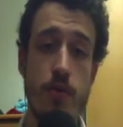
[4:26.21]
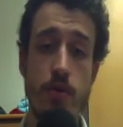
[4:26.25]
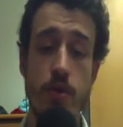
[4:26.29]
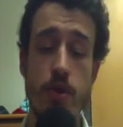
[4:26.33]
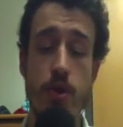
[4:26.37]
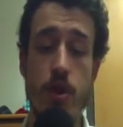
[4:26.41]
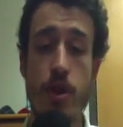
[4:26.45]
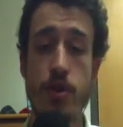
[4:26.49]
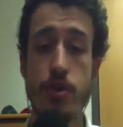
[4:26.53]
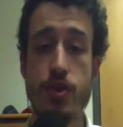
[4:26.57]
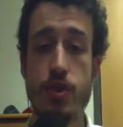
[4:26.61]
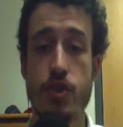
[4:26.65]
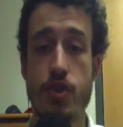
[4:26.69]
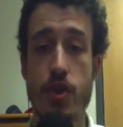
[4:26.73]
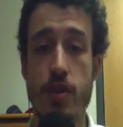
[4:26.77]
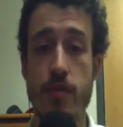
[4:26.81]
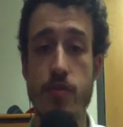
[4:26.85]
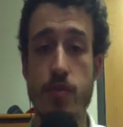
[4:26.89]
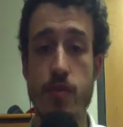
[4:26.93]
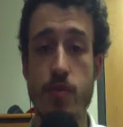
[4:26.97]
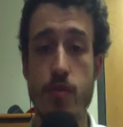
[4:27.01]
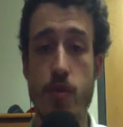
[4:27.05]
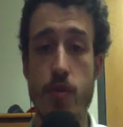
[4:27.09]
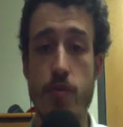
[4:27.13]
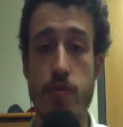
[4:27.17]

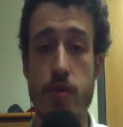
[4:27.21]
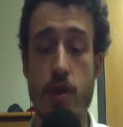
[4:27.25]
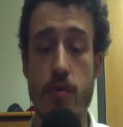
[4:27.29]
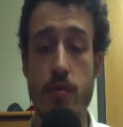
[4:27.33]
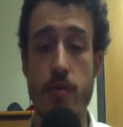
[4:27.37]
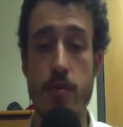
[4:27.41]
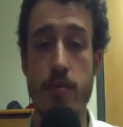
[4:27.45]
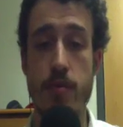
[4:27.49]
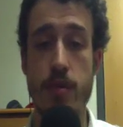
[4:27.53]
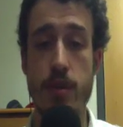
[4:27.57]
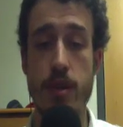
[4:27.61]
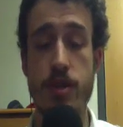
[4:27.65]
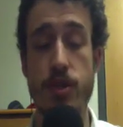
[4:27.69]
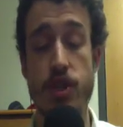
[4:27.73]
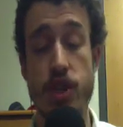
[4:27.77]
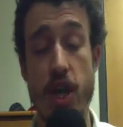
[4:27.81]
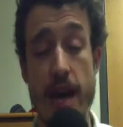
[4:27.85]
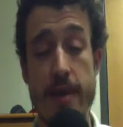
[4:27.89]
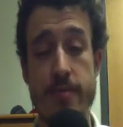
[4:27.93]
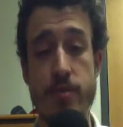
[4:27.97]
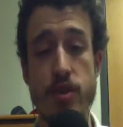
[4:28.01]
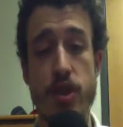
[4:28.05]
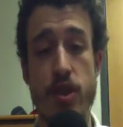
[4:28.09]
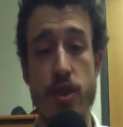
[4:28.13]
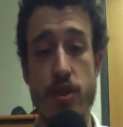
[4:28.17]
ClojureScript will probably uh,
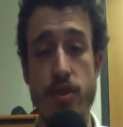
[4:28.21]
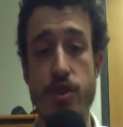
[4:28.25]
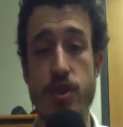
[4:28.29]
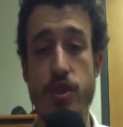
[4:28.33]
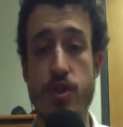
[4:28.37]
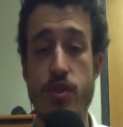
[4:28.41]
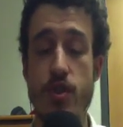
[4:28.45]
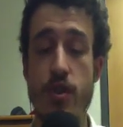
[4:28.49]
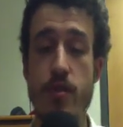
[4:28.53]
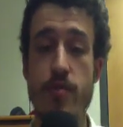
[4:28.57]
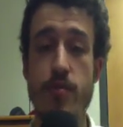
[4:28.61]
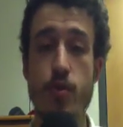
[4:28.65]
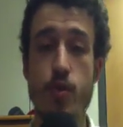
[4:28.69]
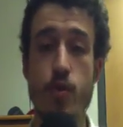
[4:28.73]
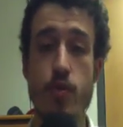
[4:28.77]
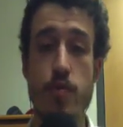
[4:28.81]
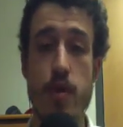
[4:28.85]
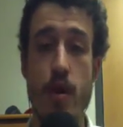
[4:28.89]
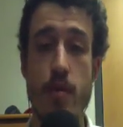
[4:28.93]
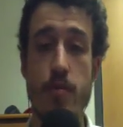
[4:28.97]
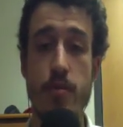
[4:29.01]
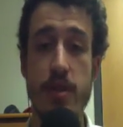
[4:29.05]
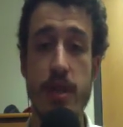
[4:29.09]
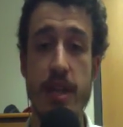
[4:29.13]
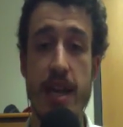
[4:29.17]
typed ClojureScript will
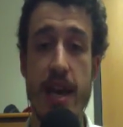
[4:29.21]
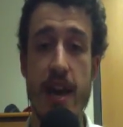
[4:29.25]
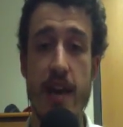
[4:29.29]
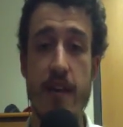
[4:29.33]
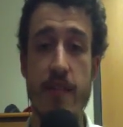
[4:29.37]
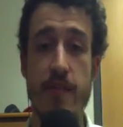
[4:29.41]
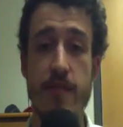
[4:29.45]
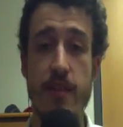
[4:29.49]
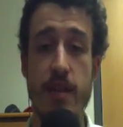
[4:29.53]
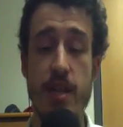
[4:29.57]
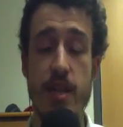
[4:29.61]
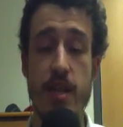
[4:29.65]
probably have